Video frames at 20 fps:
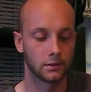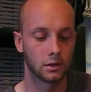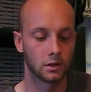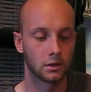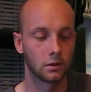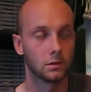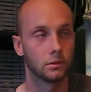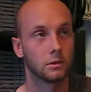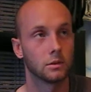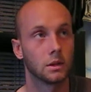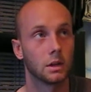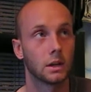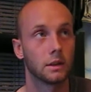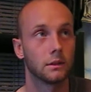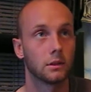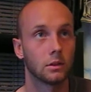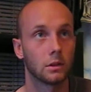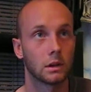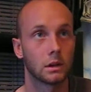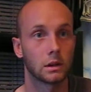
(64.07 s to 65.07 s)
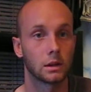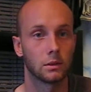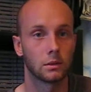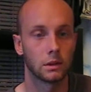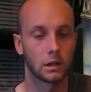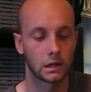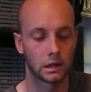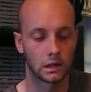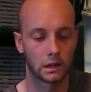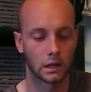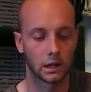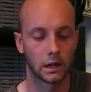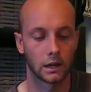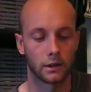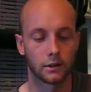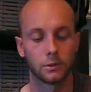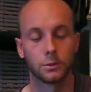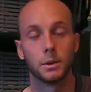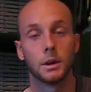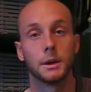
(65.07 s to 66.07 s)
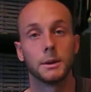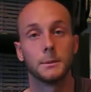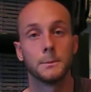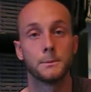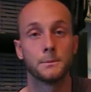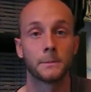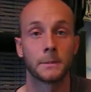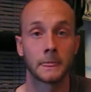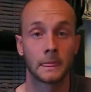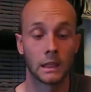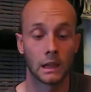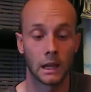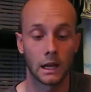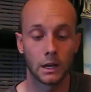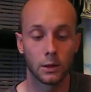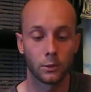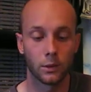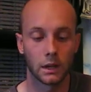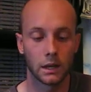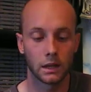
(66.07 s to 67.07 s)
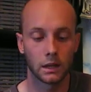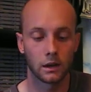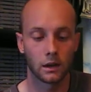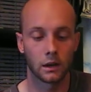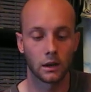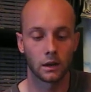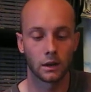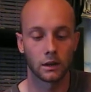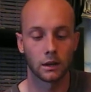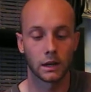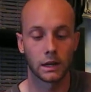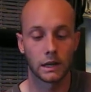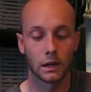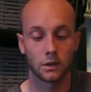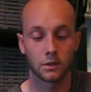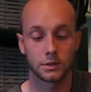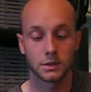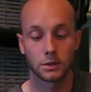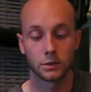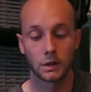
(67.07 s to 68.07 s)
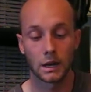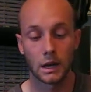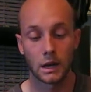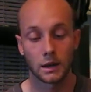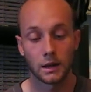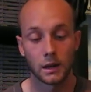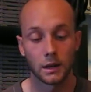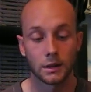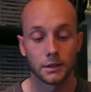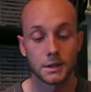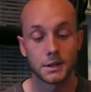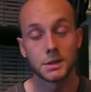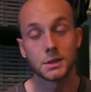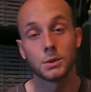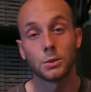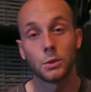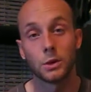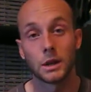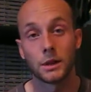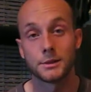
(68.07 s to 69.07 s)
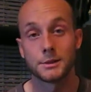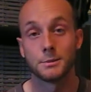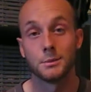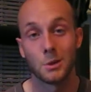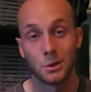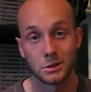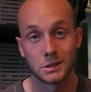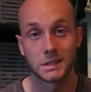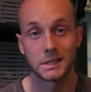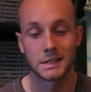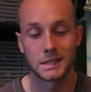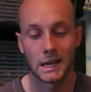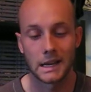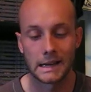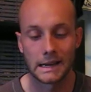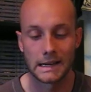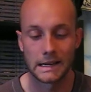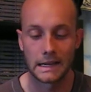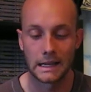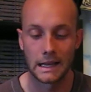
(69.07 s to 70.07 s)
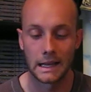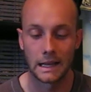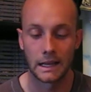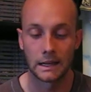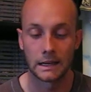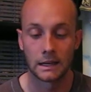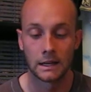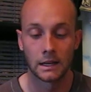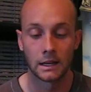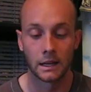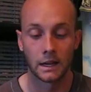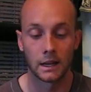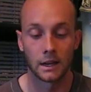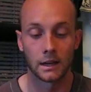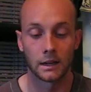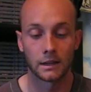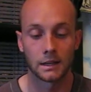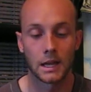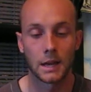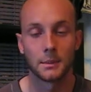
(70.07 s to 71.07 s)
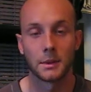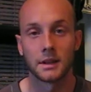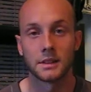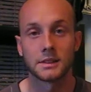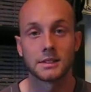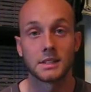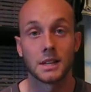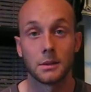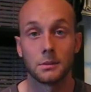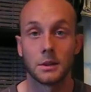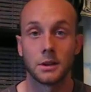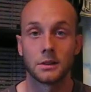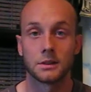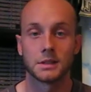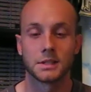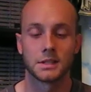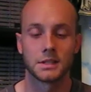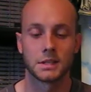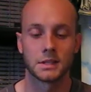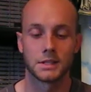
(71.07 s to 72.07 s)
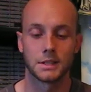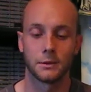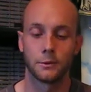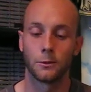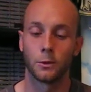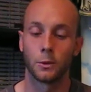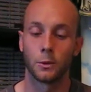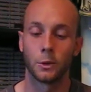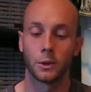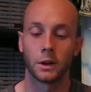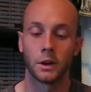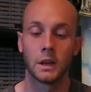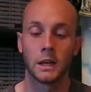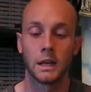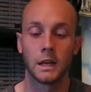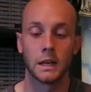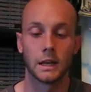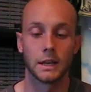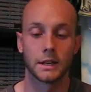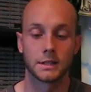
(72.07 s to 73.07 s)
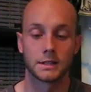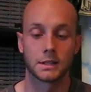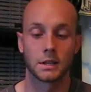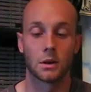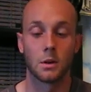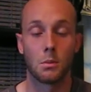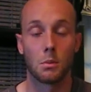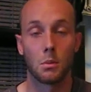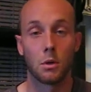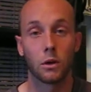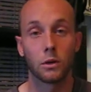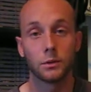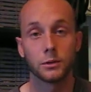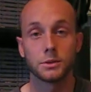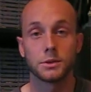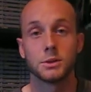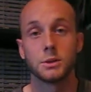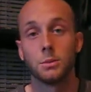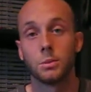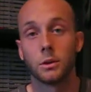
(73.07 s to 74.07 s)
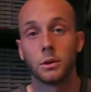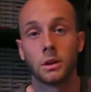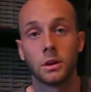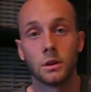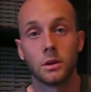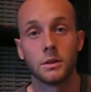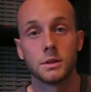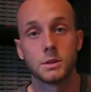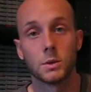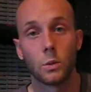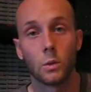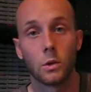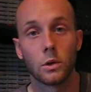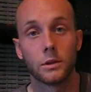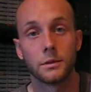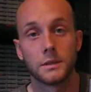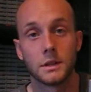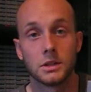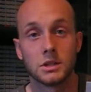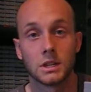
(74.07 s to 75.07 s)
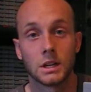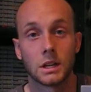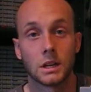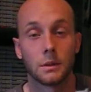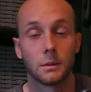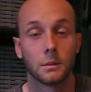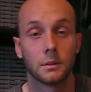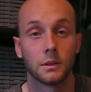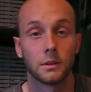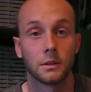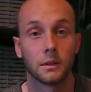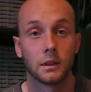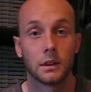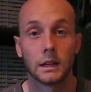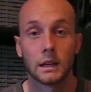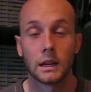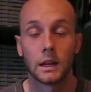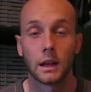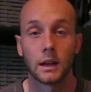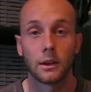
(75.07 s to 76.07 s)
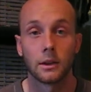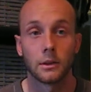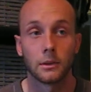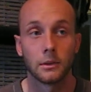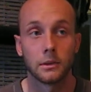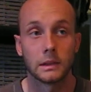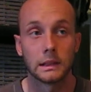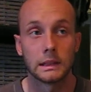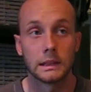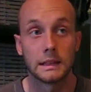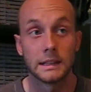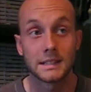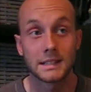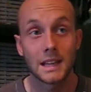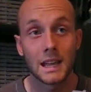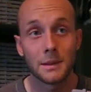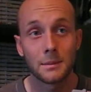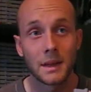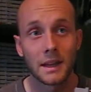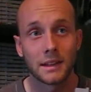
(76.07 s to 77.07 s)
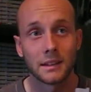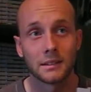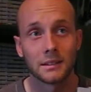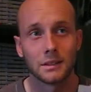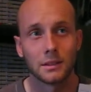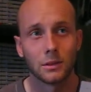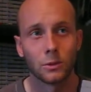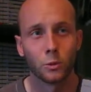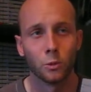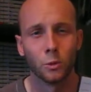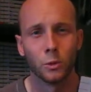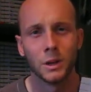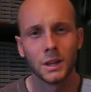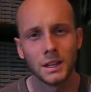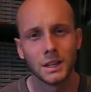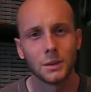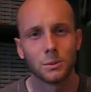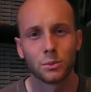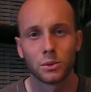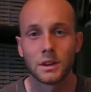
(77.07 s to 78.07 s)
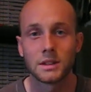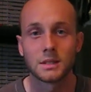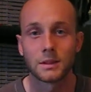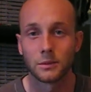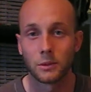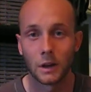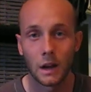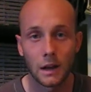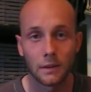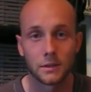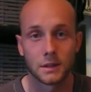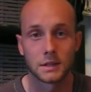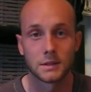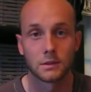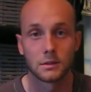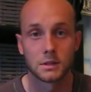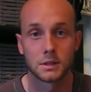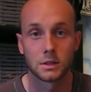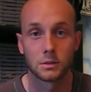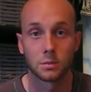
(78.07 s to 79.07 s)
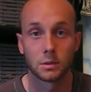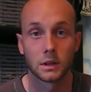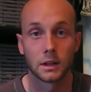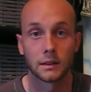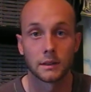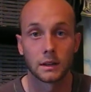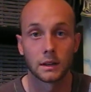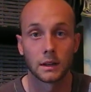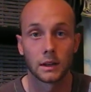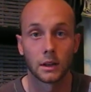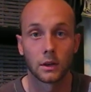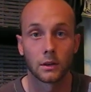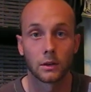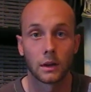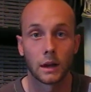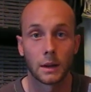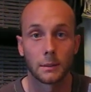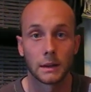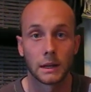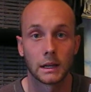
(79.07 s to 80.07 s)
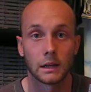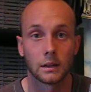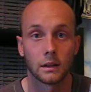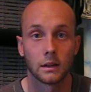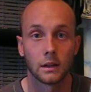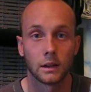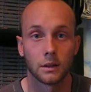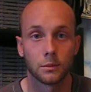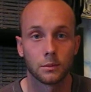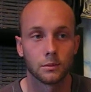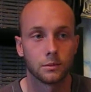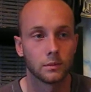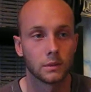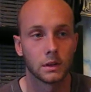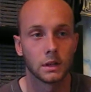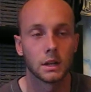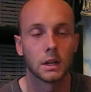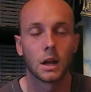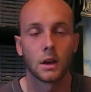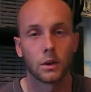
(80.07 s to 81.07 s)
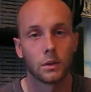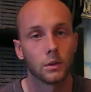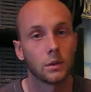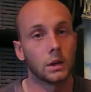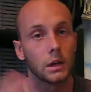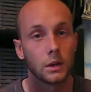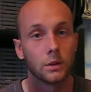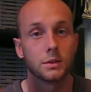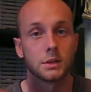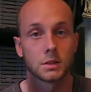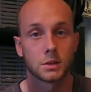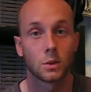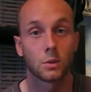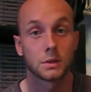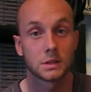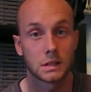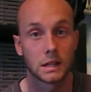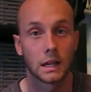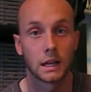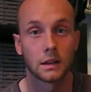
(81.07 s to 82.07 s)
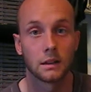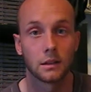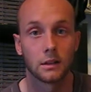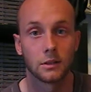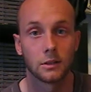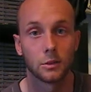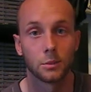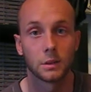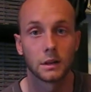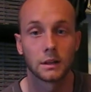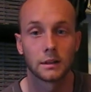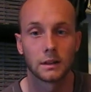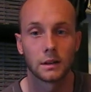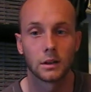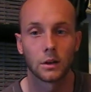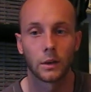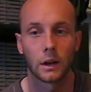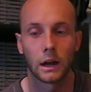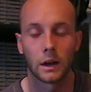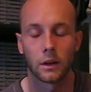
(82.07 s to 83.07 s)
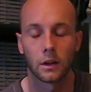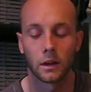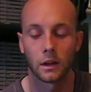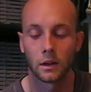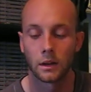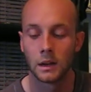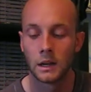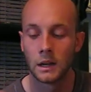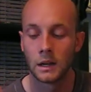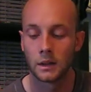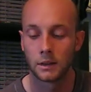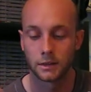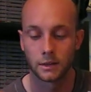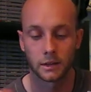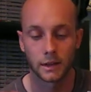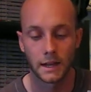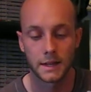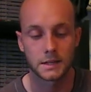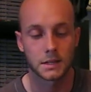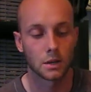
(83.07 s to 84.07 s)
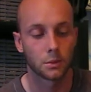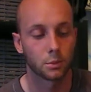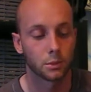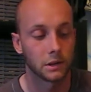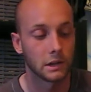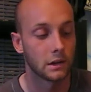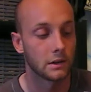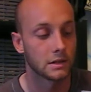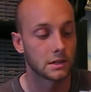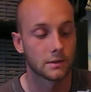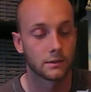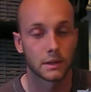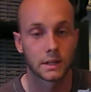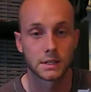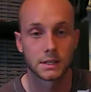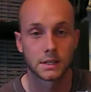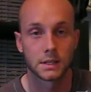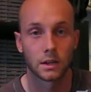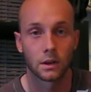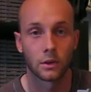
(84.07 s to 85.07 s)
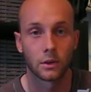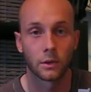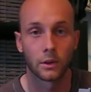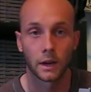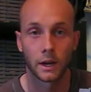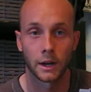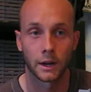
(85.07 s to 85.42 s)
though they're not directly related, I guess. But anyway, I also got, this is the one I was most excited to get. It came out the same year as the 64. It's Marvel Superheroes War of the Gems. Now, this game has really impressive graphics for Super Nintendo. I mean, it was towards the end of the Super Nintendo era, the last couple years of it, so